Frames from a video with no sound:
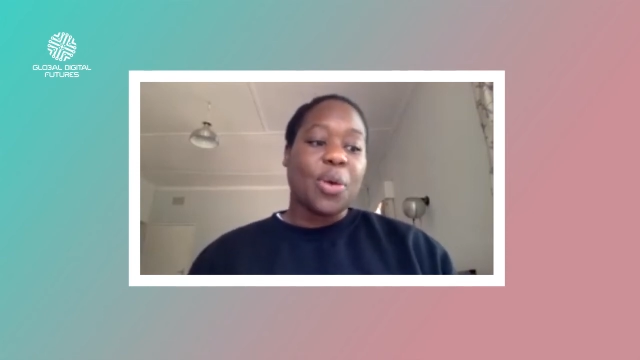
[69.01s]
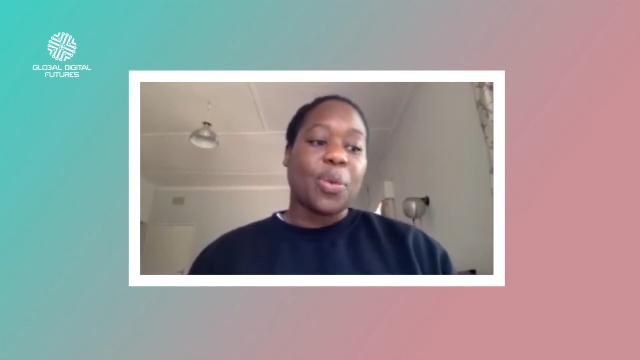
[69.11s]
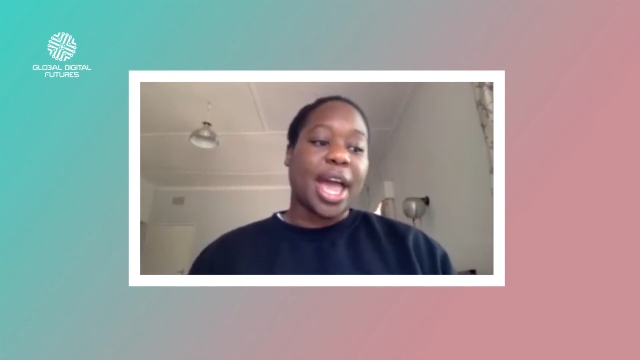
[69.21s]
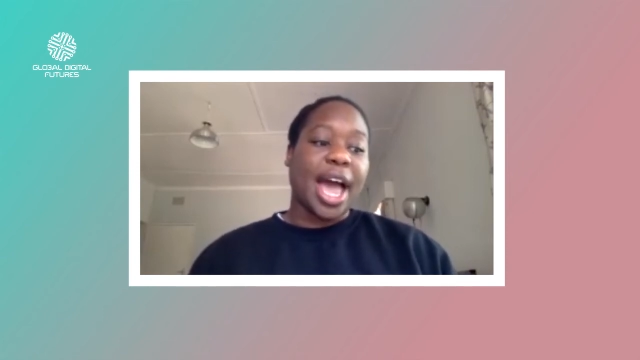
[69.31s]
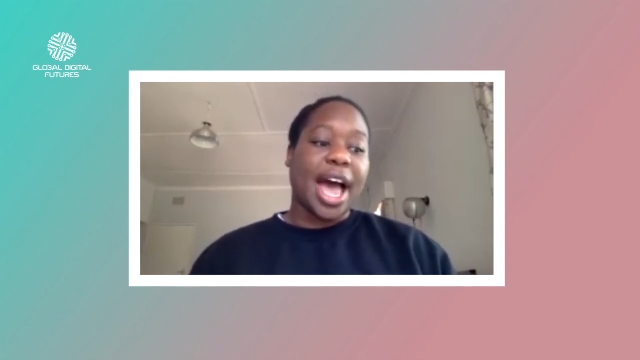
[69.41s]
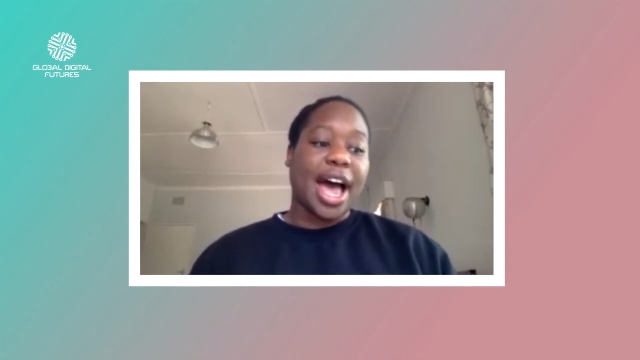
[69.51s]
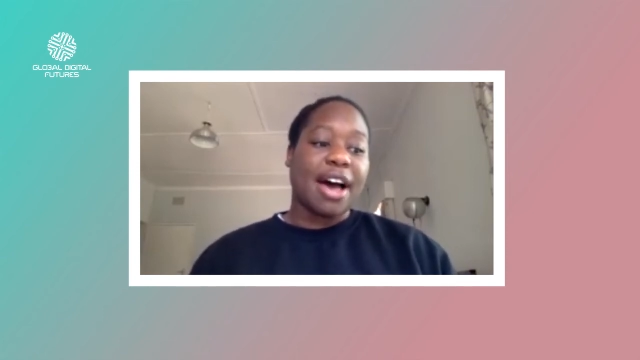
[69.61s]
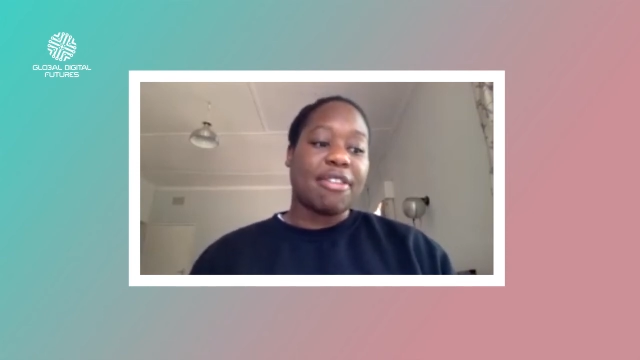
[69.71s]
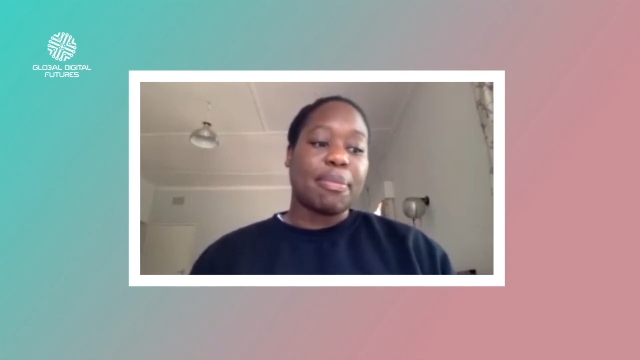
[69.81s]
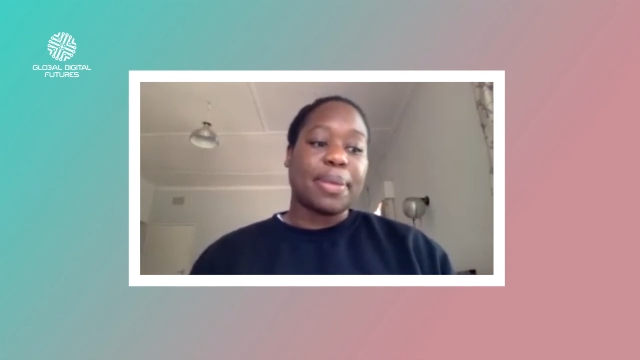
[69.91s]
we
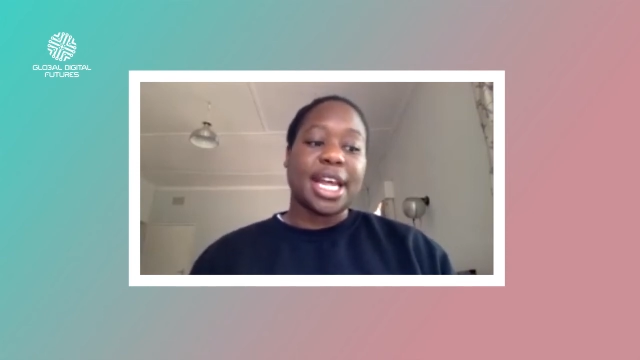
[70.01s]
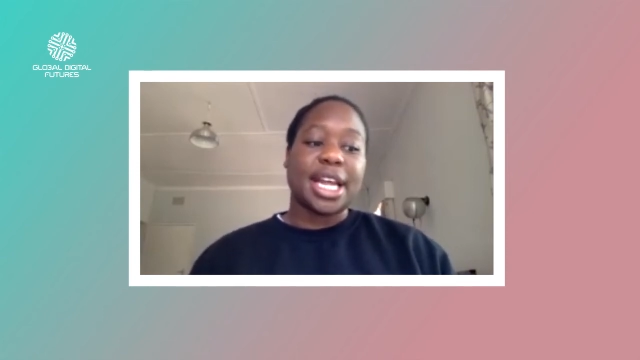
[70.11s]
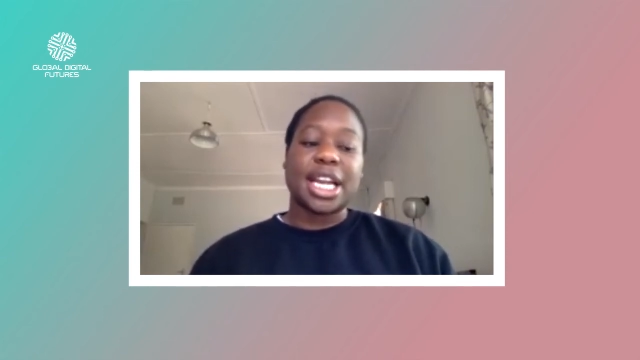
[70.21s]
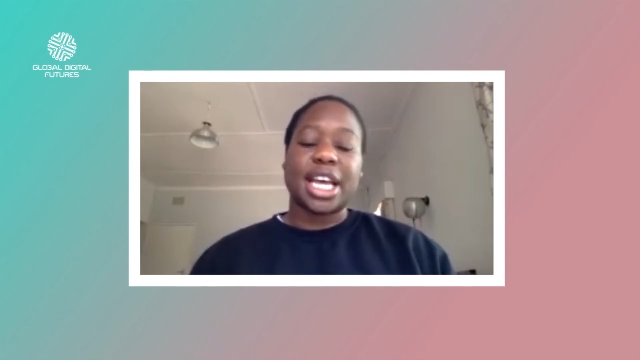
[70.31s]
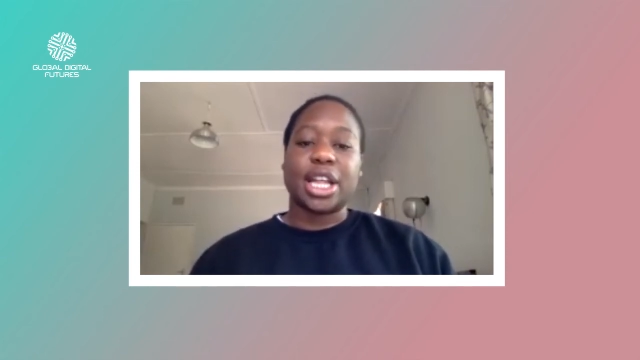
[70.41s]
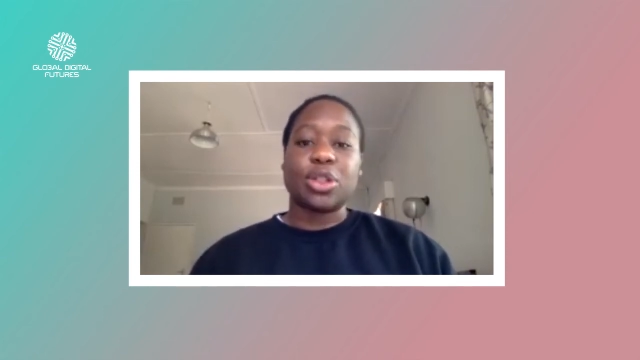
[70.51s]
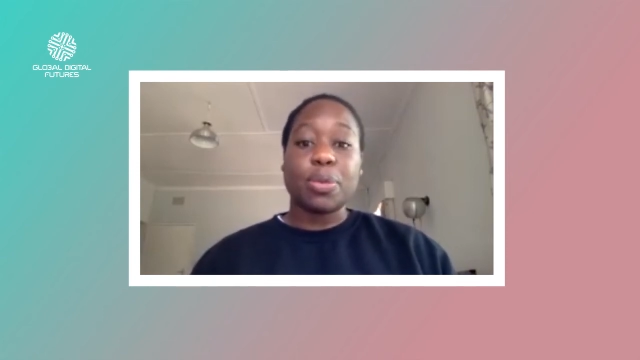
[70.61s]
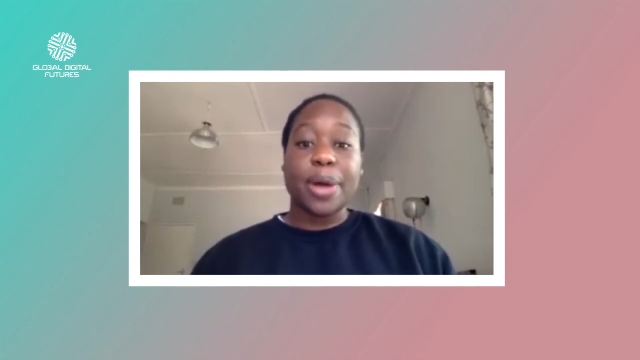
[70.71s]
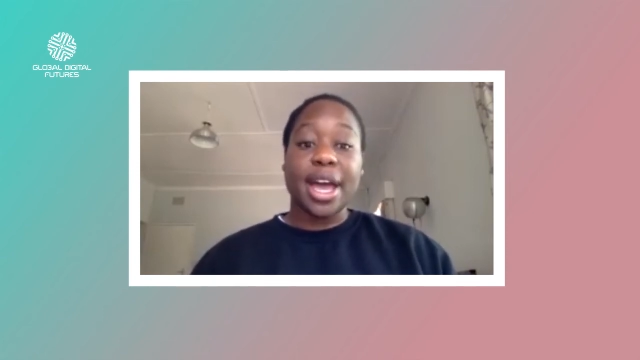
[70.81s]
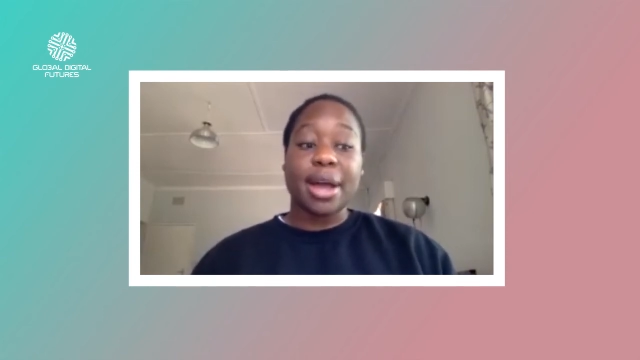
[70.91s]
have
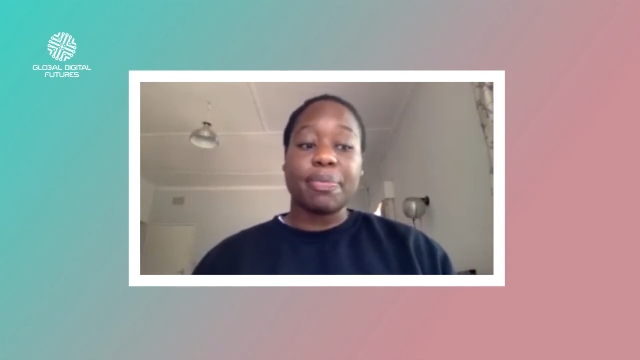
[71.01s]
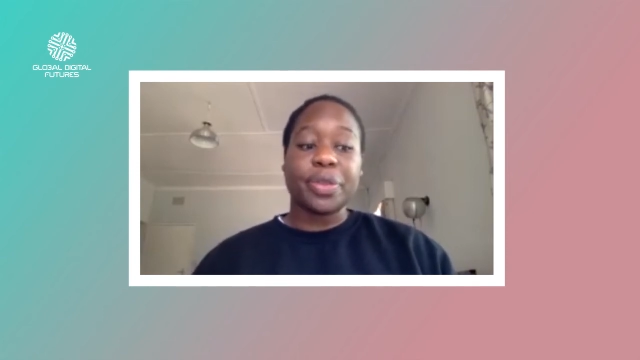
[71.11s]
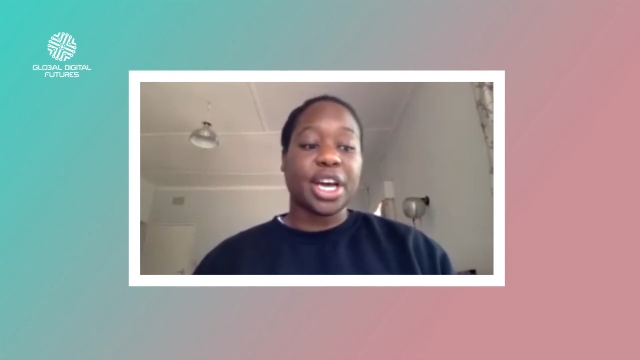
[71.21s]
Ncube,